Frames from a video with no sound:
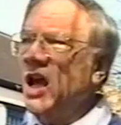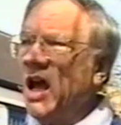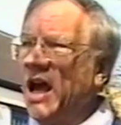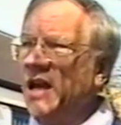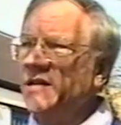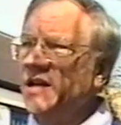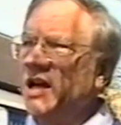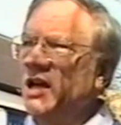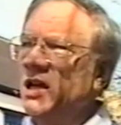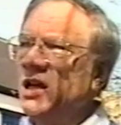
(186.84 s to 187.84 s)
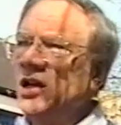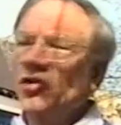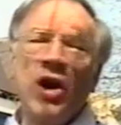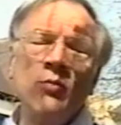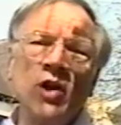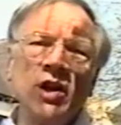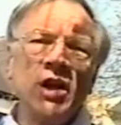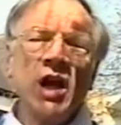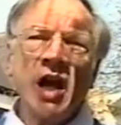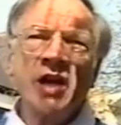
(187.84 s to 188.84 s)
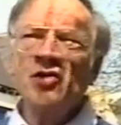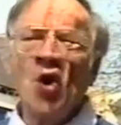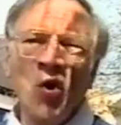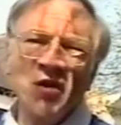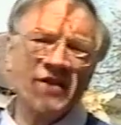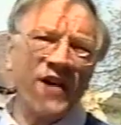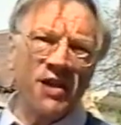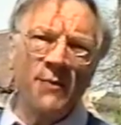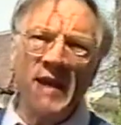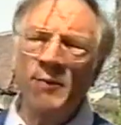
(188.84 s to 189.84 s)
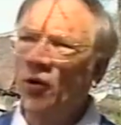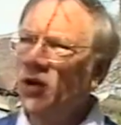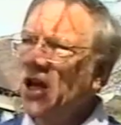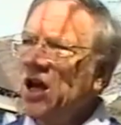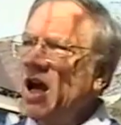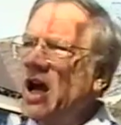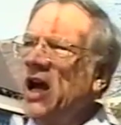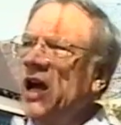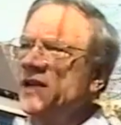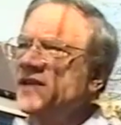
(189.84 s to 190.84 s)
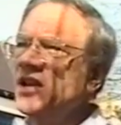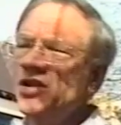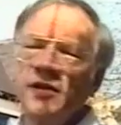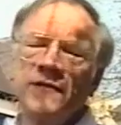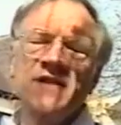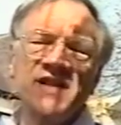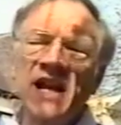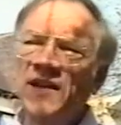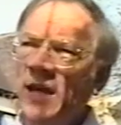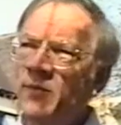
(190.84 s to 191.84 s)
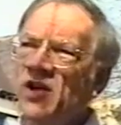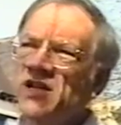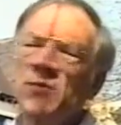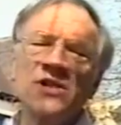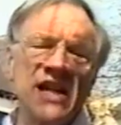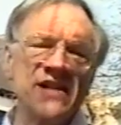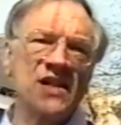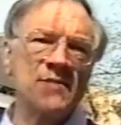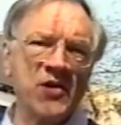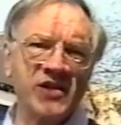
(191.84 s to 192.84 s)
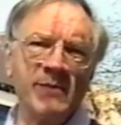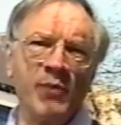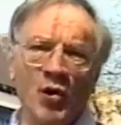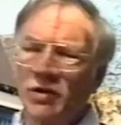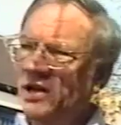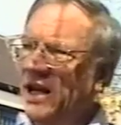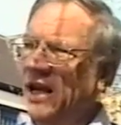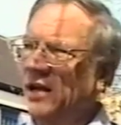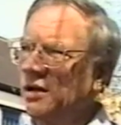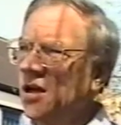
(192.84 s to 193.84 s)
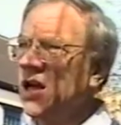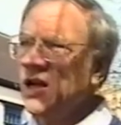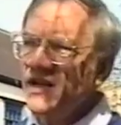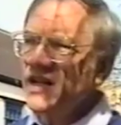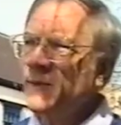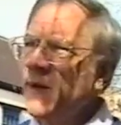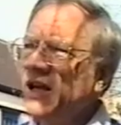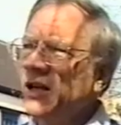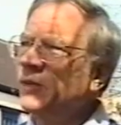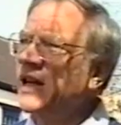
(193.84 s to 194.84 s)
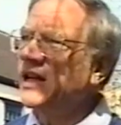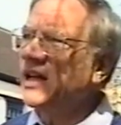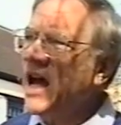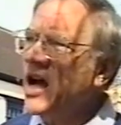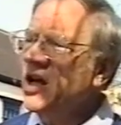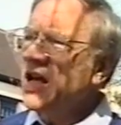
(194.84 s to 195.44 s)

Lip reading: and Cromwell, and hordes of other people said to have stayed there because it was Leicester's most important inn. Disappeared completely now,